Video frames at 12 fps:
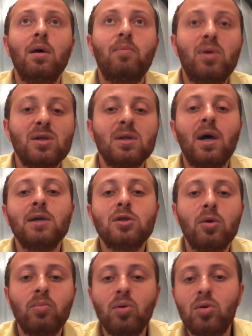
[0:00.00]
personalized
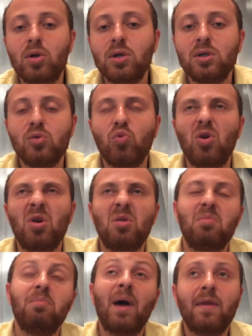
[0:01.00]
computers were
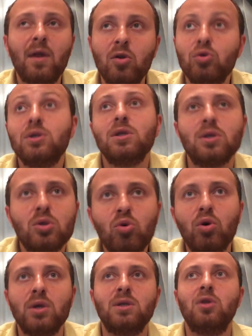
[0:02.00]
back then used as
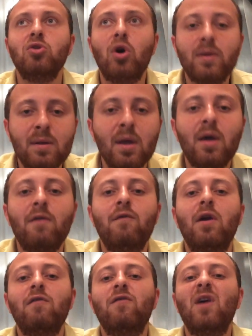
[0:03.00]
toys and not
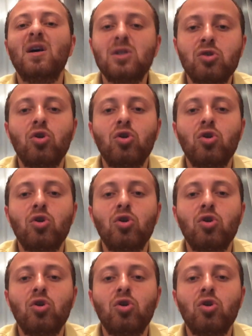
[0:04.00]
very fast,